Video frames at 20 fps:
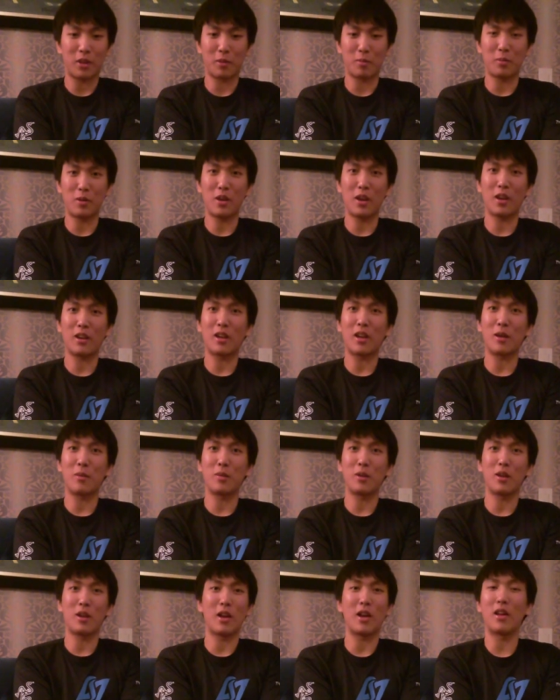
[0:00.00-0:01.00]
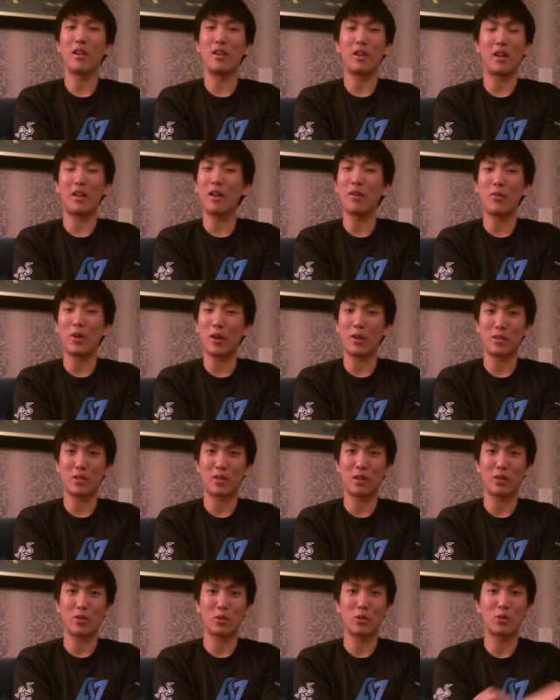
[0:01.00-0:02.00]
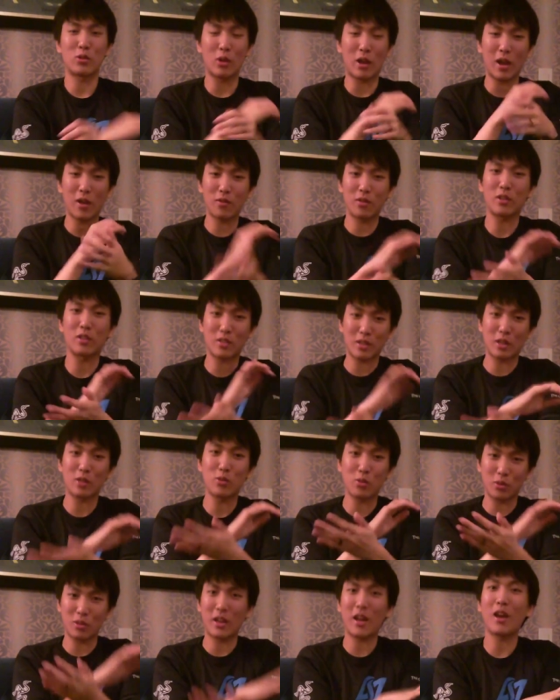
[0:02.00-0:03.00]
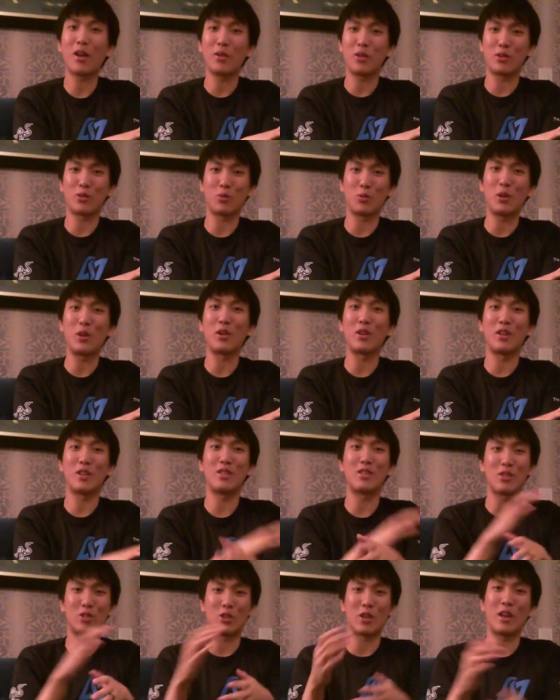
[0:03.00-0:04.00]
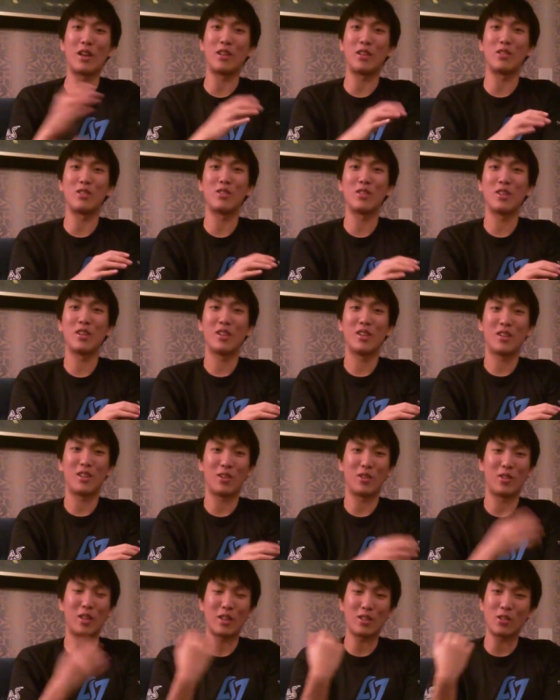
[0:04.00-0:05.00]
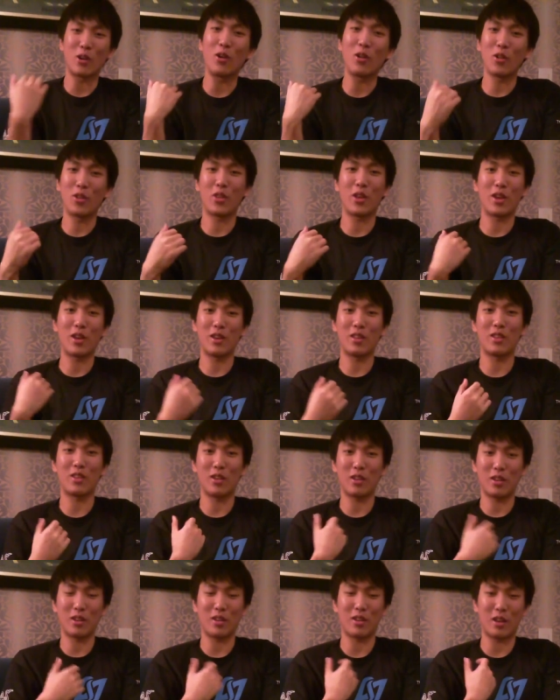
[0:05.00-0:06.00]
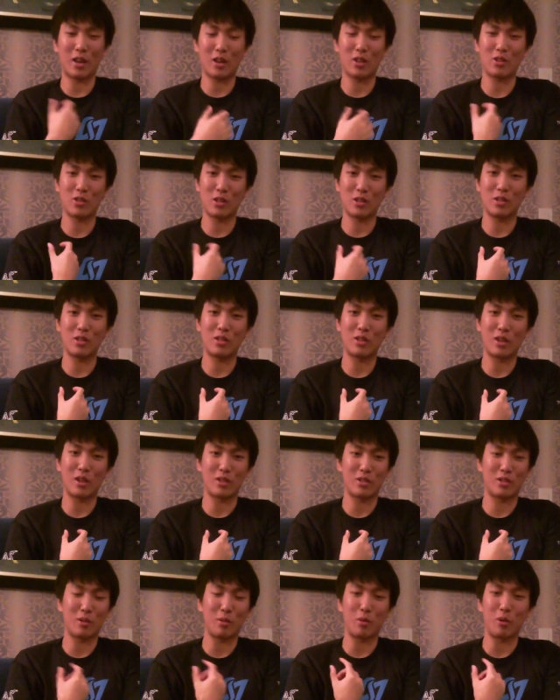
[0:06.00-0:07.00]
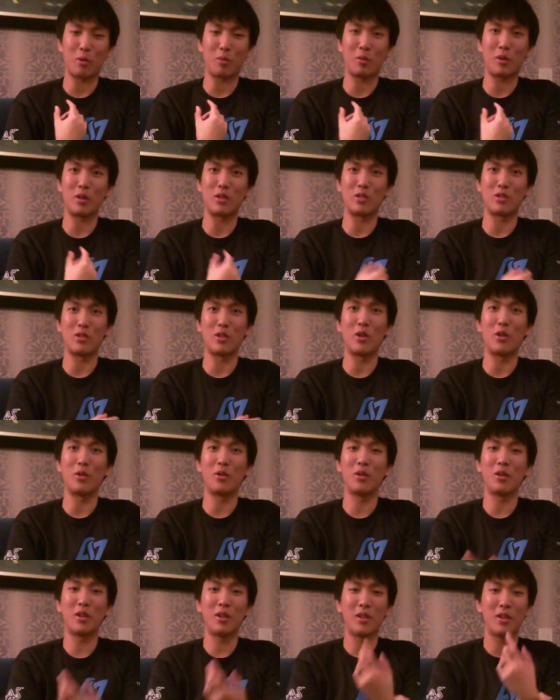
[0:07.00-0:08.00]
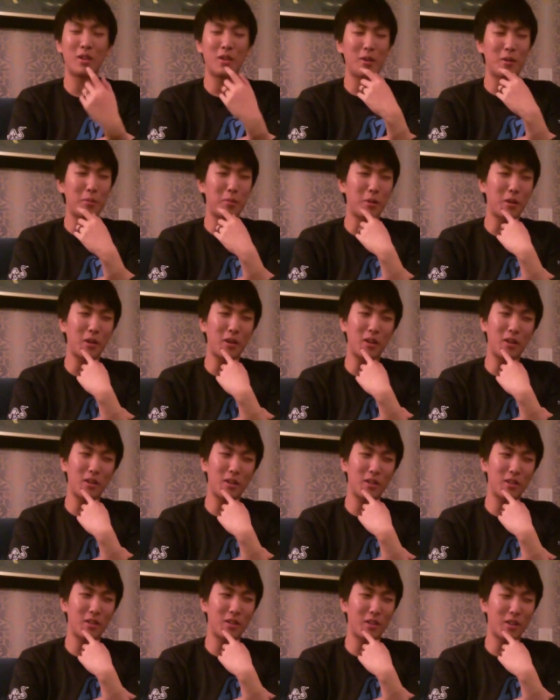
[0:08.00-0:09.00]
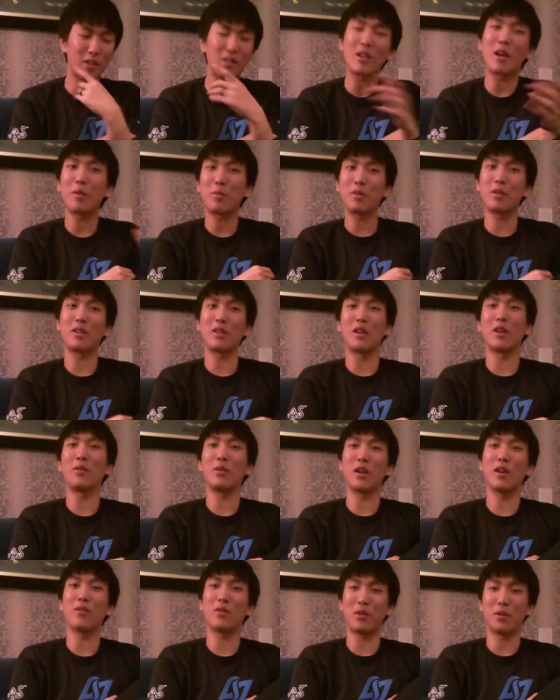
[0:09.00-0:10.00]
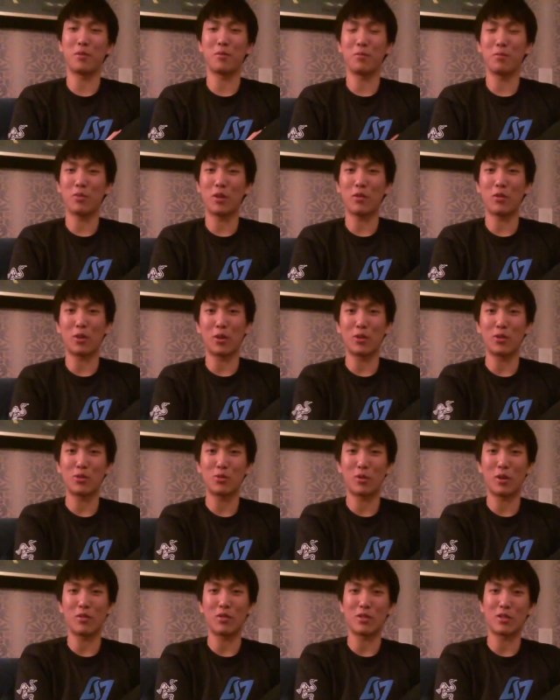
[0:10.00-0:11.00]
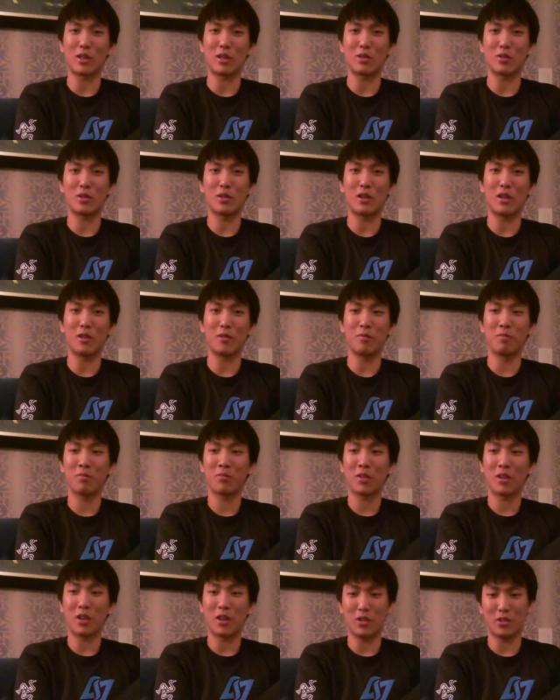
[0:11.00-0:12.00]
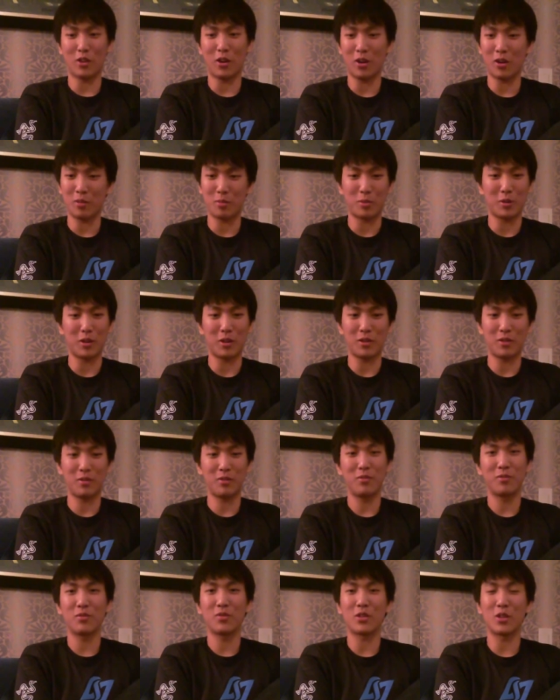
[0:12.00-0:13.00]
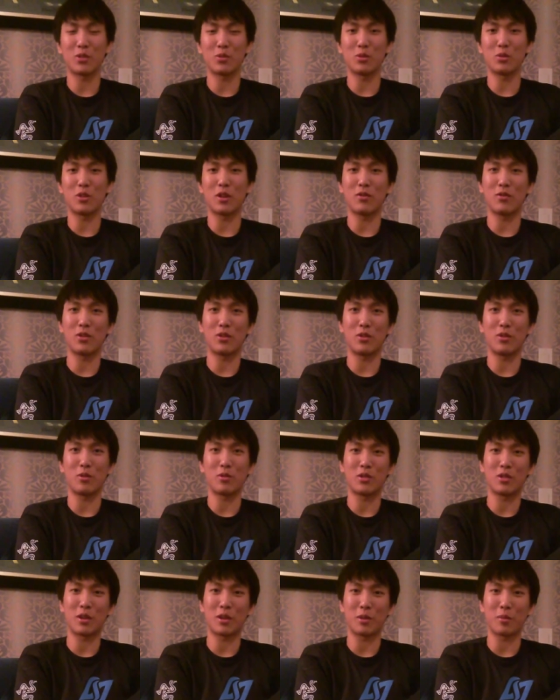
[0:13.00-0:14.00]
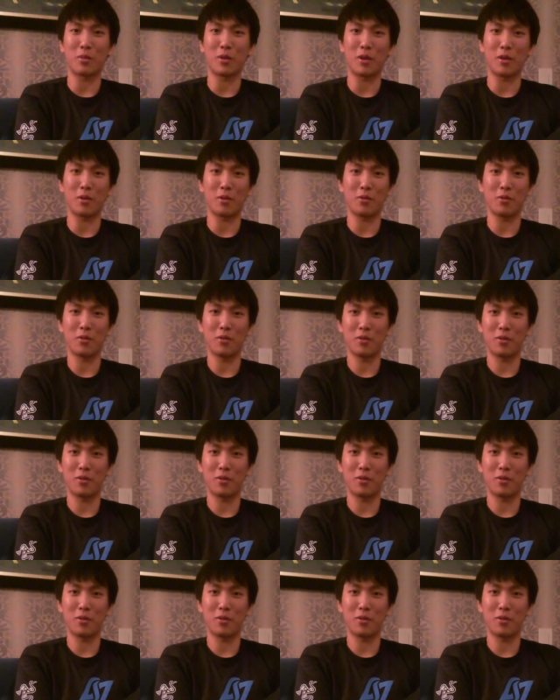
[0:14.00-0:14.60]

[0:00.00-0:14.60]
me, I came in, I never had a schedule, so having a schedule now is weird. It's a change. You know, that's all the Asians and some Europeans know. But it's happening now. We have a coach, we have a schedule, and it's hard, but it's what you have to do to stay competitive.